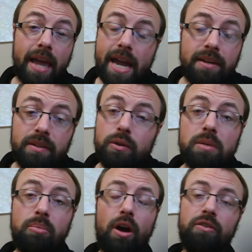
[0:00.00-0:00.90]
and you
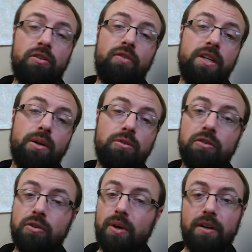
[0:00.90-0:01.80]
can pause the video to
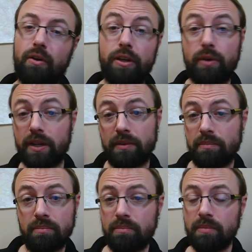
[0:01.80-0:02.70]
do it, or you
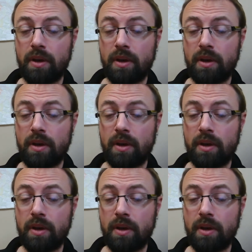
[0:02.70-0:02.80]
can,